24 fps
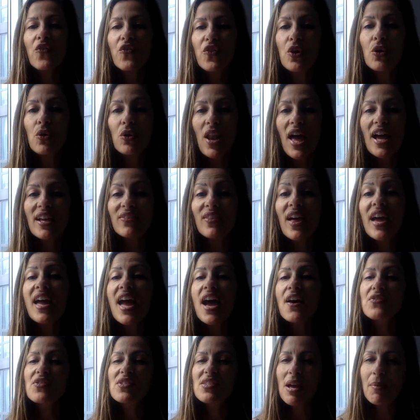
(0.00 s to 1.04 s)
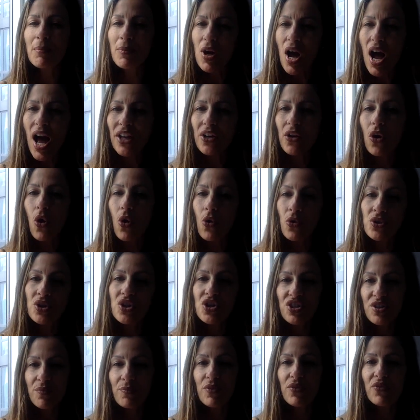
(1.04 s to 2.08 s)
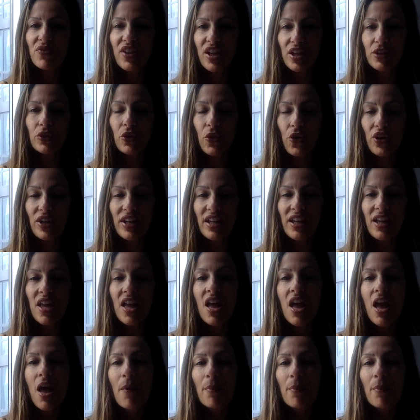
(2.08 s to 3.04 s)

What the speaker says: feel like they have some kind of ownership of their learning,